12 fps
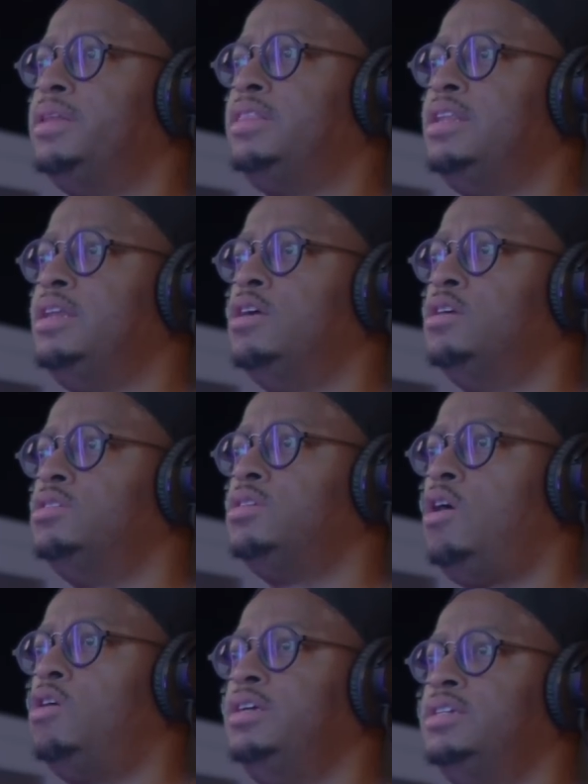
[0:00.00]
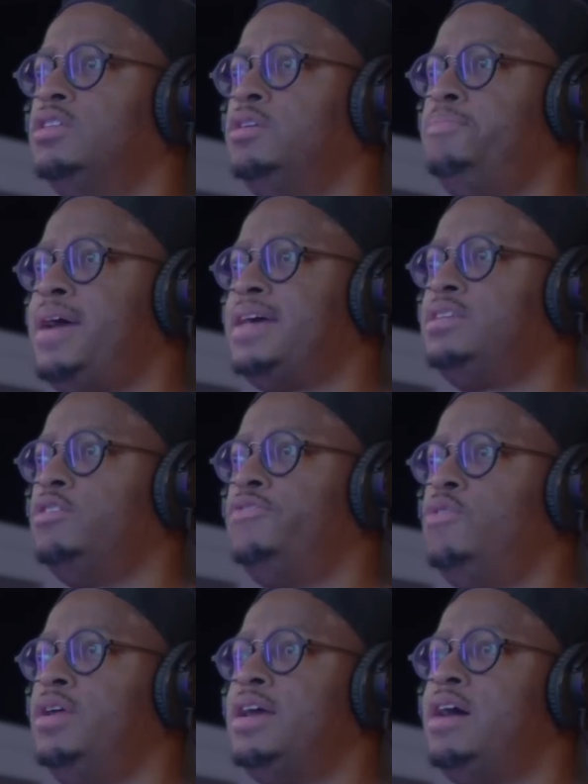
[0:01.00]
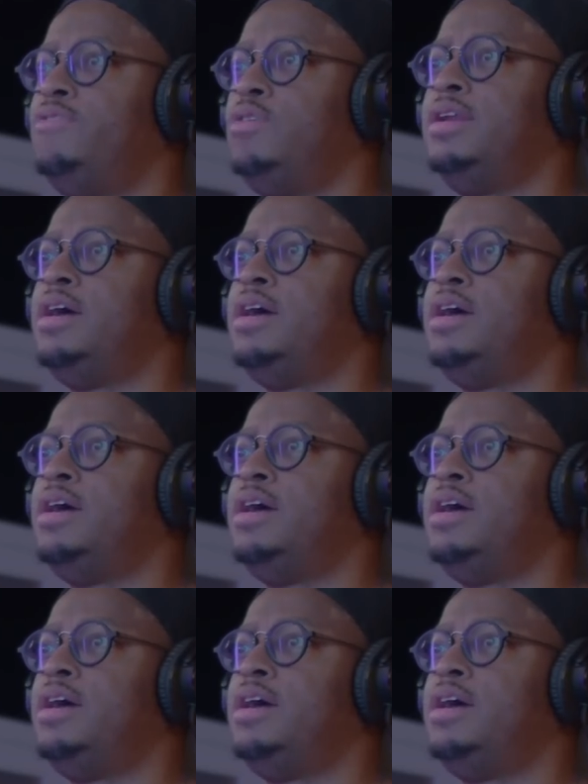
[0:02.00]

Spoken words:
But then there's all these other packs that are $49,